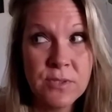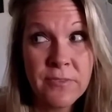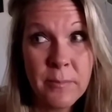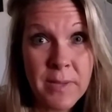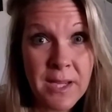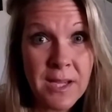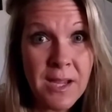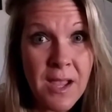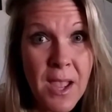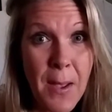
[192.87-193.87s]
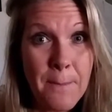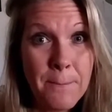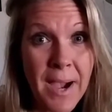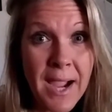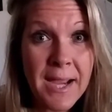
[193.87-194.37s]
For me,
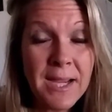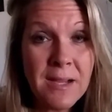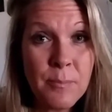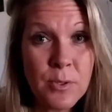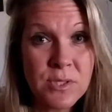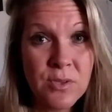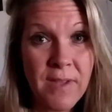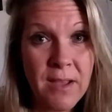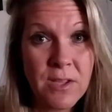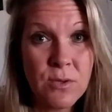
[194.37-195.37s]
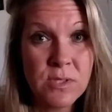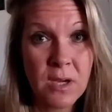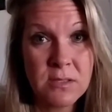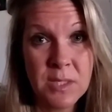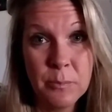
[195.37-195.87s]
my personal values
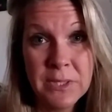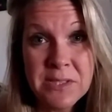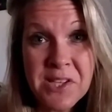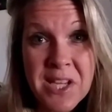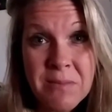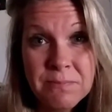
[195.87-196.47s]
are simplicity,